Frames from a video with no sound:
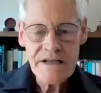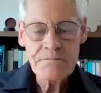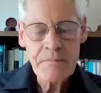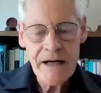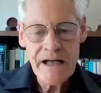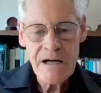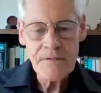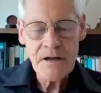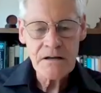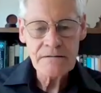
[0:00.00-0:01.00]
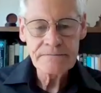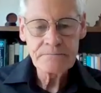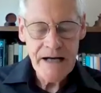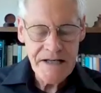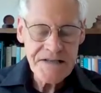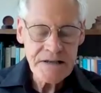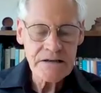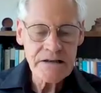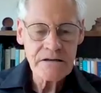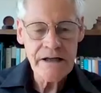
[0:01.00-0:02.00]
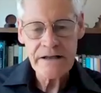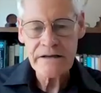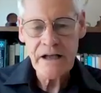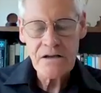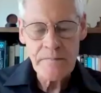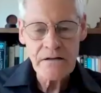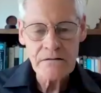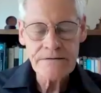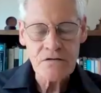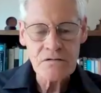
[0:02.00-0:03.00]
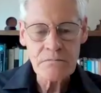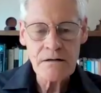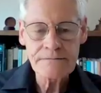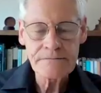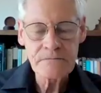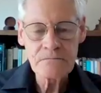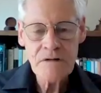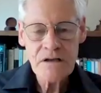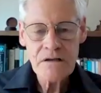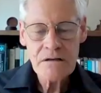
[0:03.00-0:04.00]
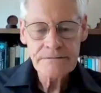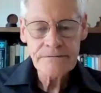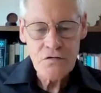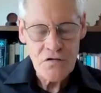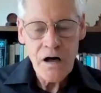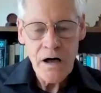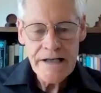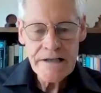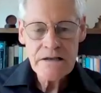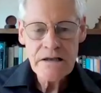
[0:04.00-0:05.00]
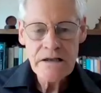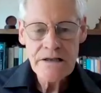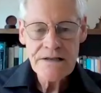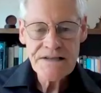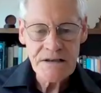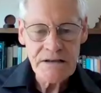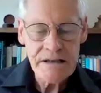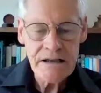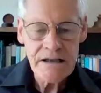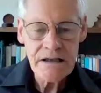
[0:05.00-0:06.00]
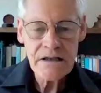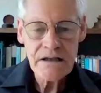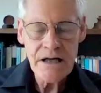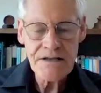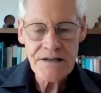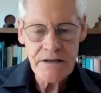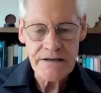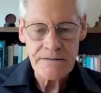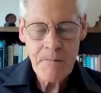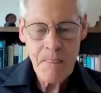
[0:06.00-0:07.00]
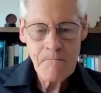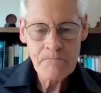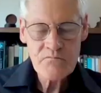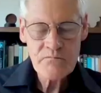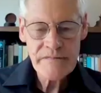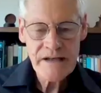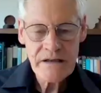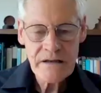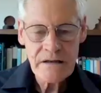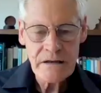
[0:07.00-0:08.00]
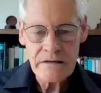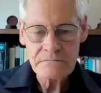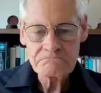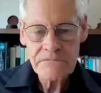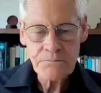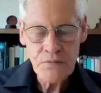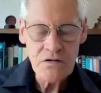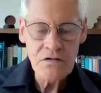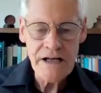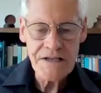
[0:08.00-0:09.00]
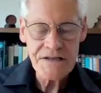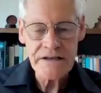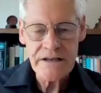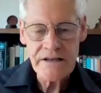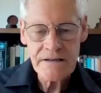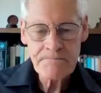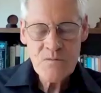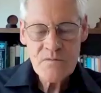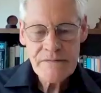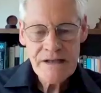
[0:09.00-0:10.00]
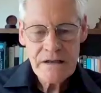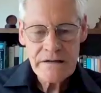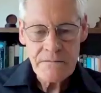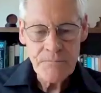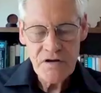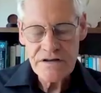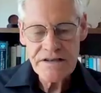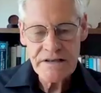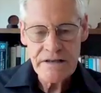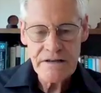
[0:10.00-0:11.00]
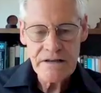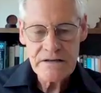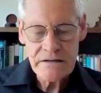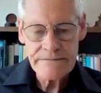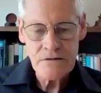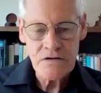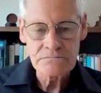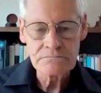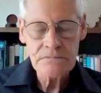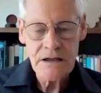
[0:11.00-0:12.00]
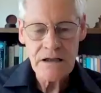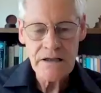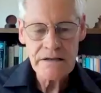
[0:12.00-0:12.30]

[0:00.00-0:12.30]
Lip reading: is made up of, basically at an elemental form, of fluoride, silica, and sodium. And you put all those together, they're bonded together to form